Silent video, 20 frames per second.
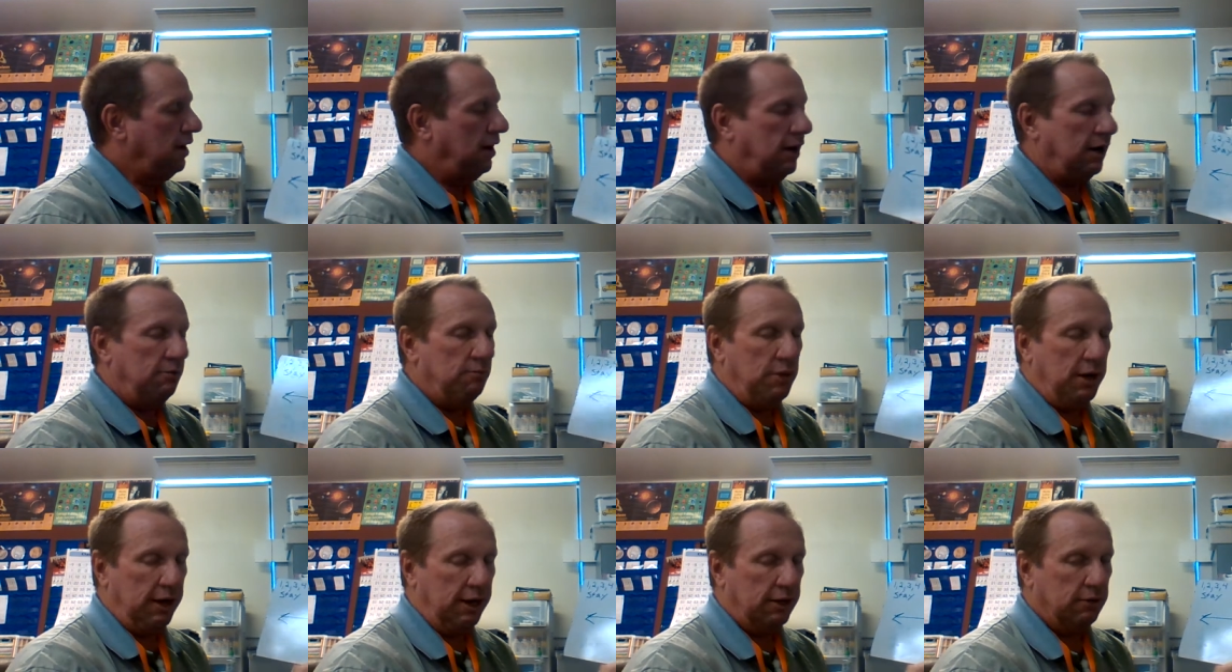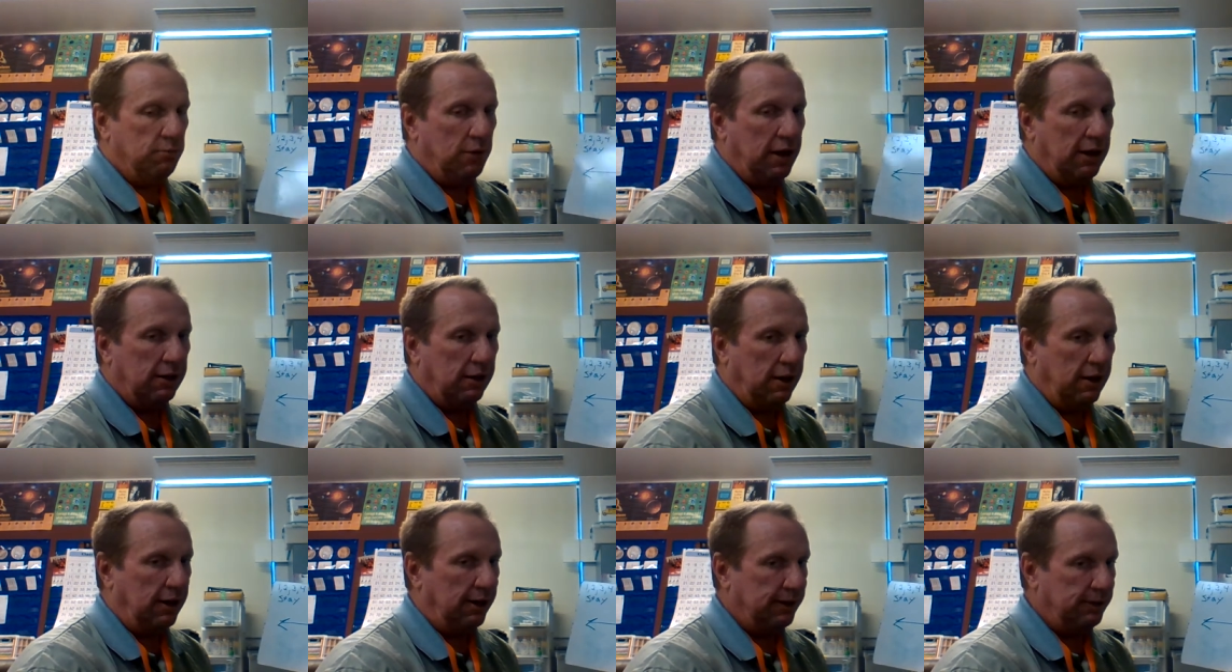I make my
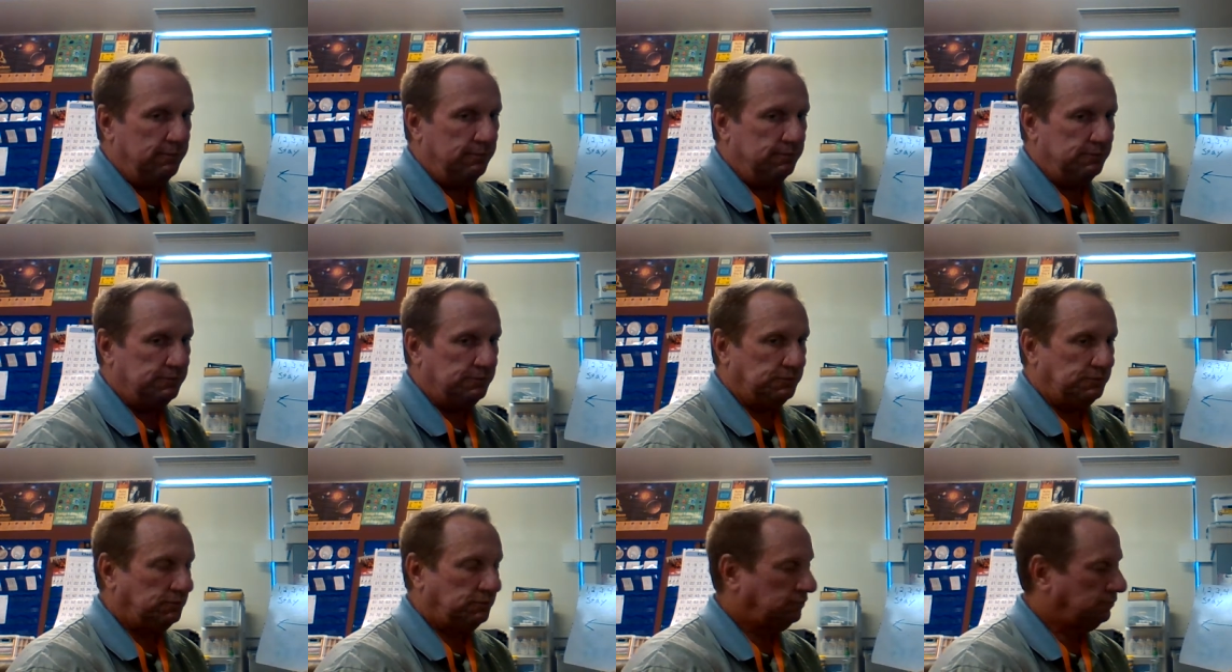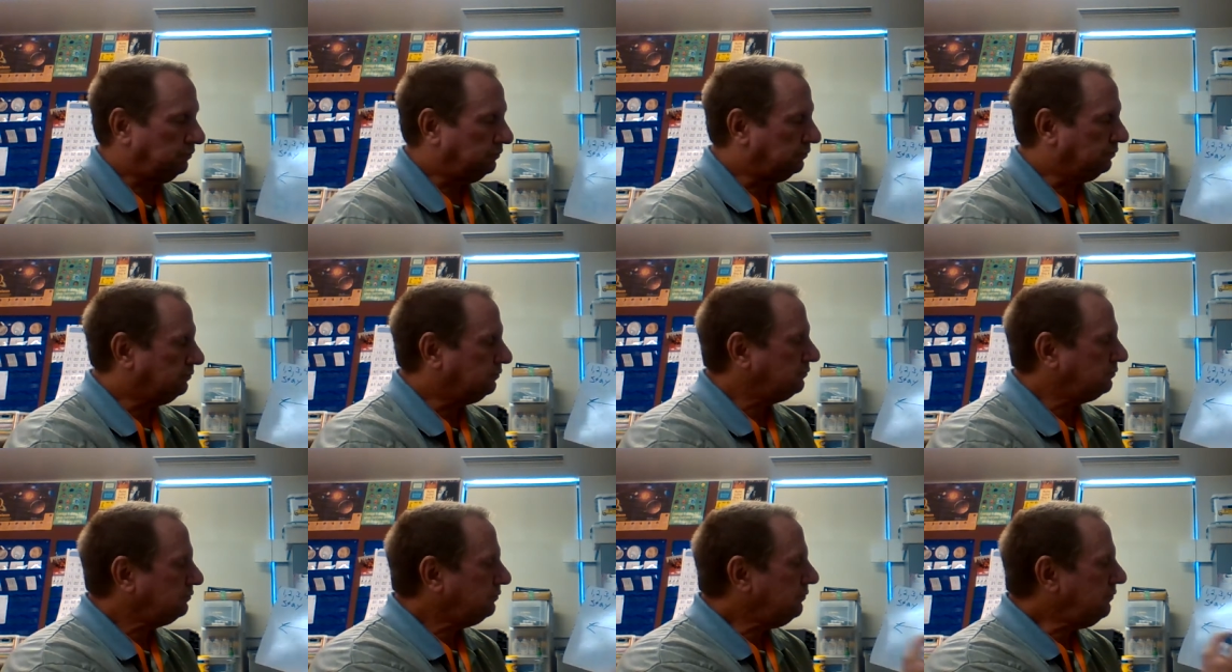line.
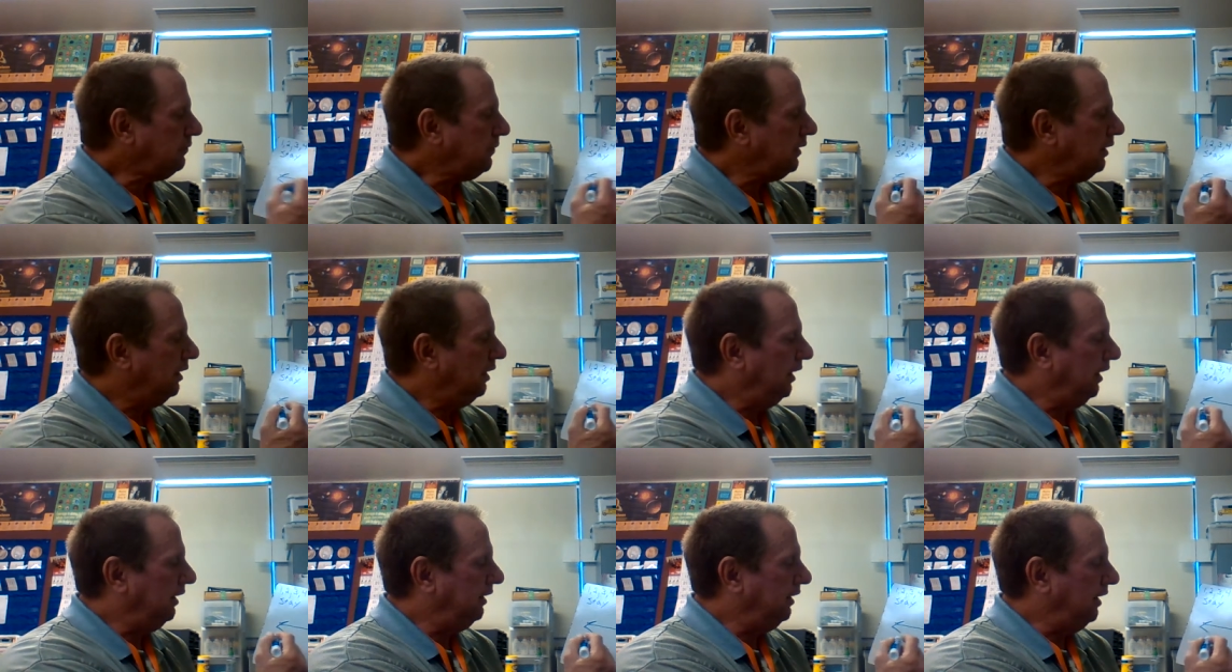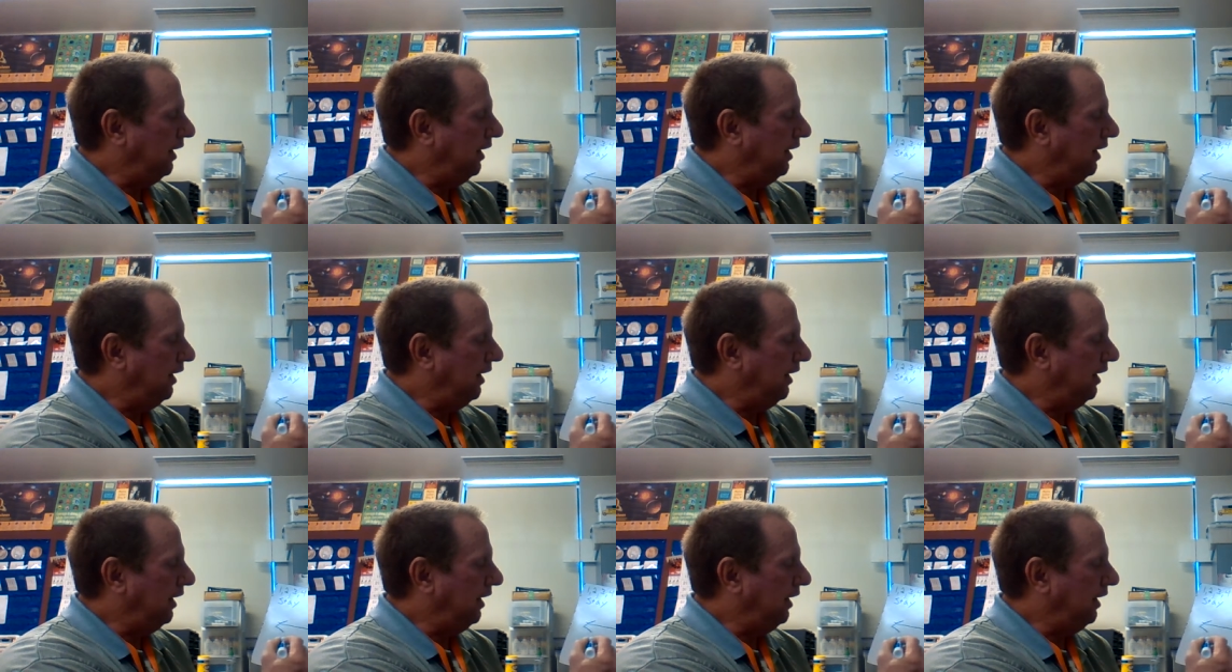And